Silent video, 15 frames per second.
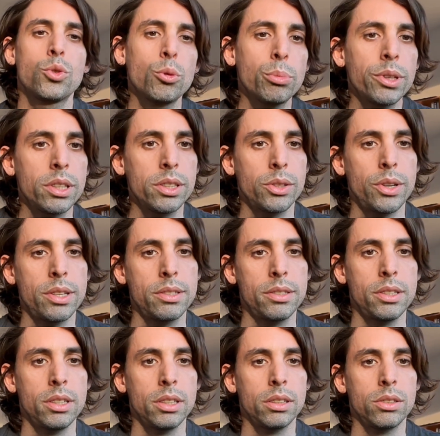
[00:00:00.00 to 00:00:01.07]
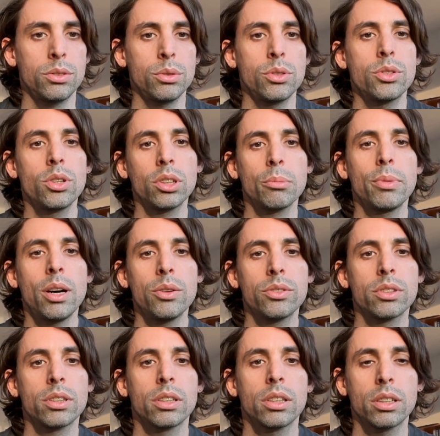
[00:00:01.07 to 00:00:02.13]
super interesting to talk
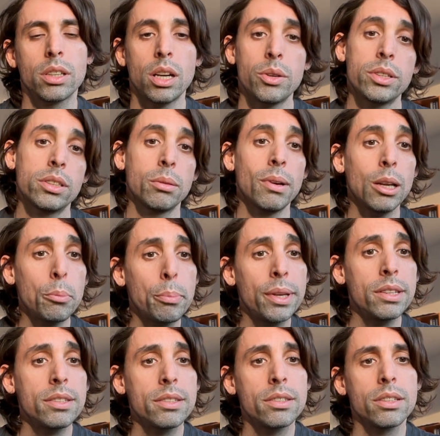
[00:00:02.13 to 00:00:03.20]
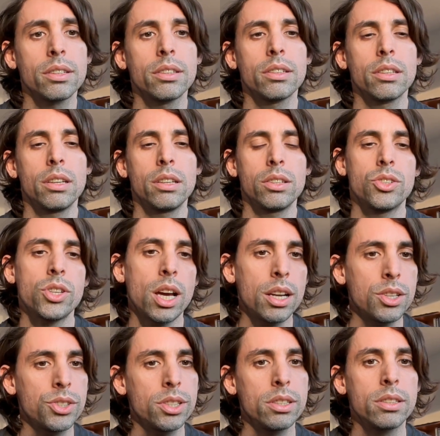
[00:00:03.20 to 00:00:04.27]
about current developments,
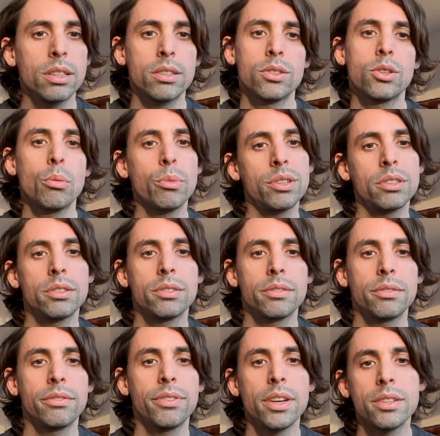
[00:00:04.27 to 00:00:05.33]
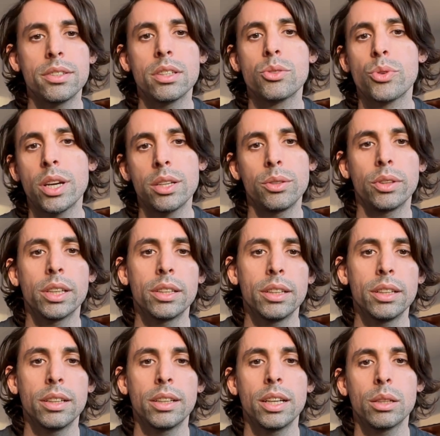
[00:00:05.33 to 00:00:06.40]
challenges that someone is facing trying to get
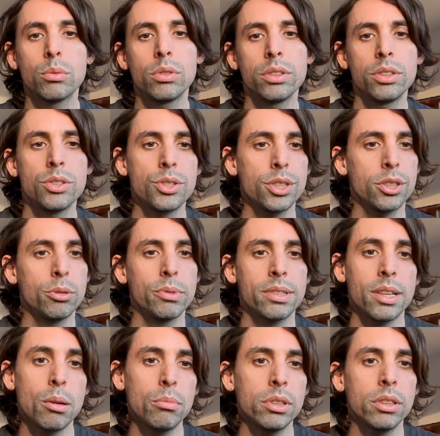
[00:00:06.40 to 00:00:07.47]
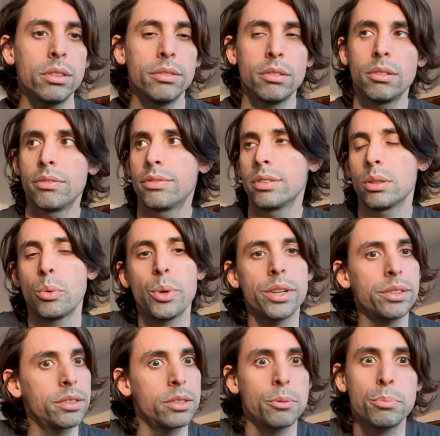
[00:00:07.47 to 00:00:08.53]
a high quality genome assembly of a
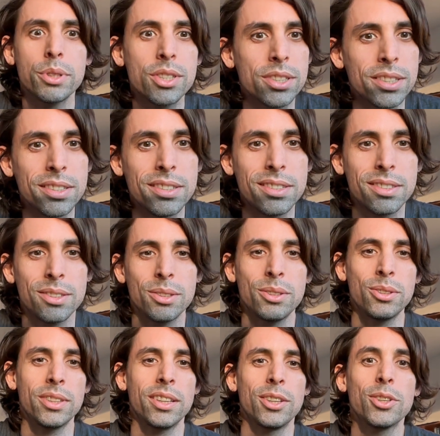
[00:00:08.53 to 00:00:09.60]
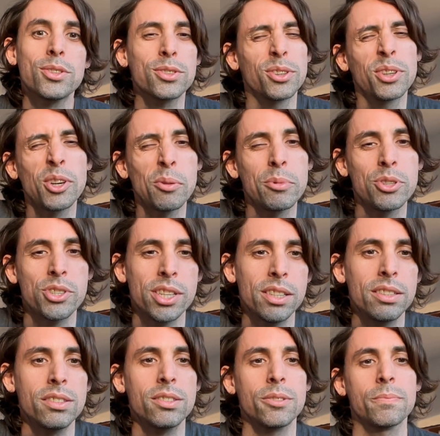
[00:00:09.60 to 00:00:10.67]
weird species or a not so common
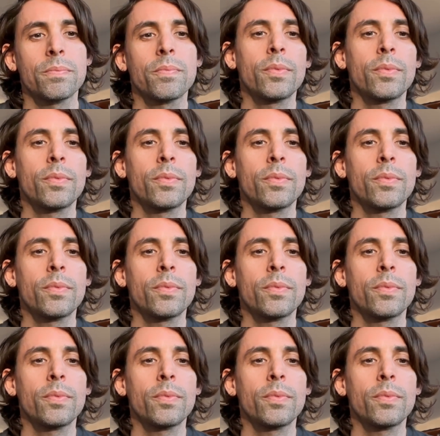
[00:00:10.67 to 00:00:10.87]
genus.